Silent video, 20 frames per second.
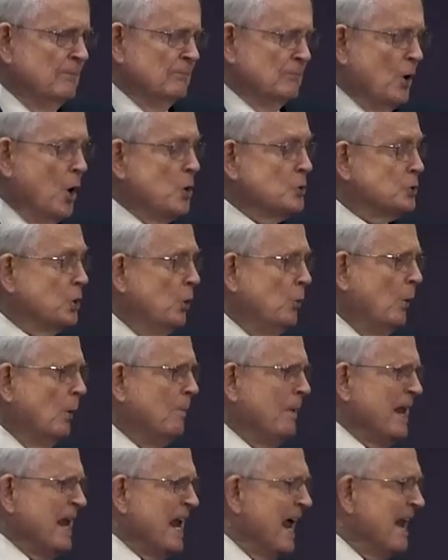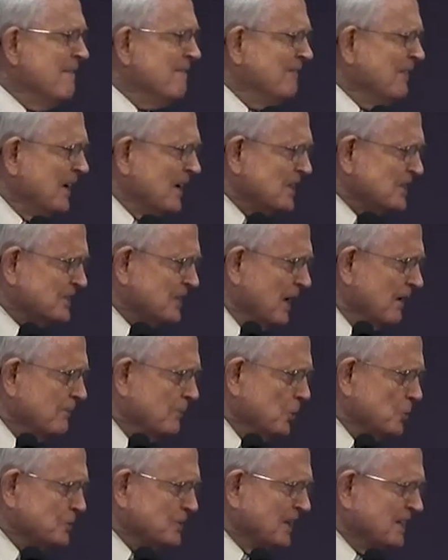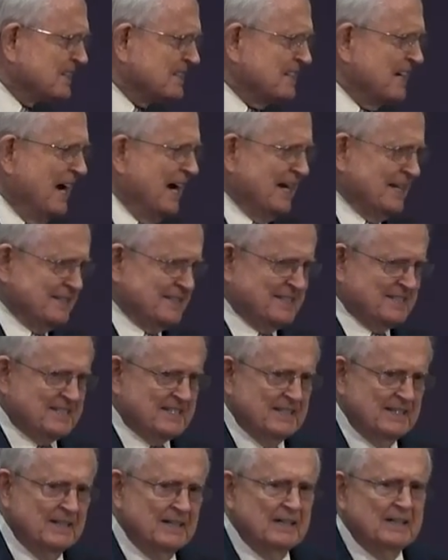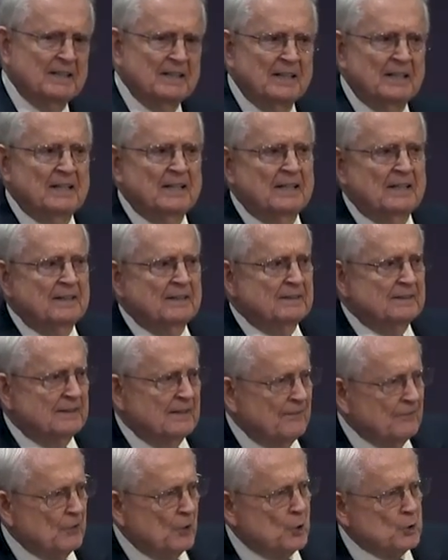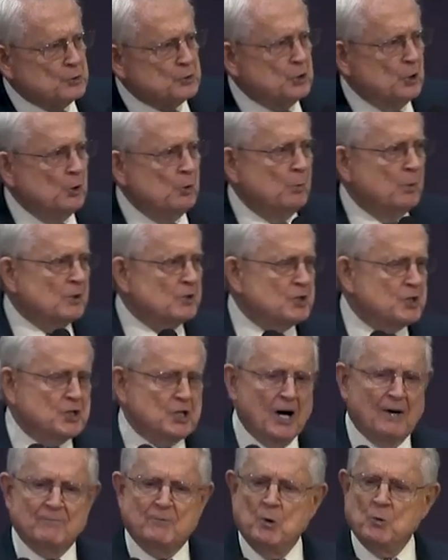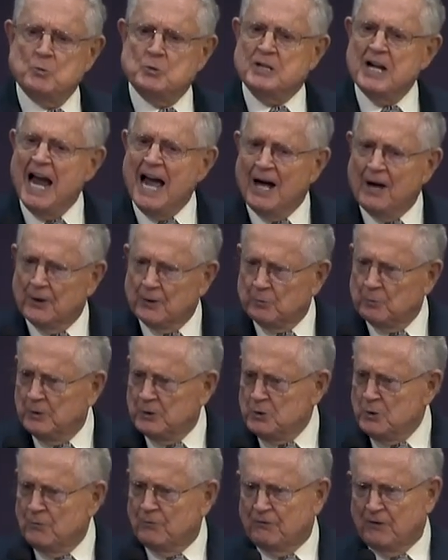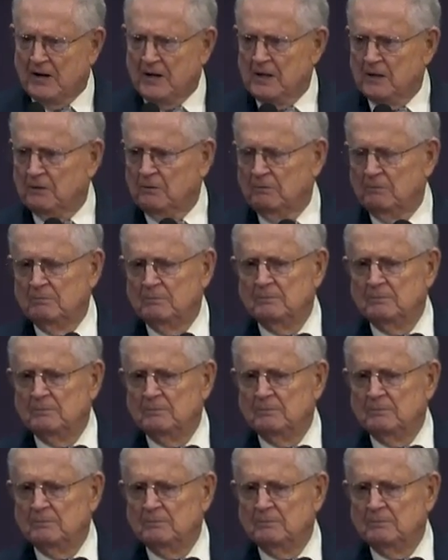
those who will be envious of your success, and those who will shove you down when you fail.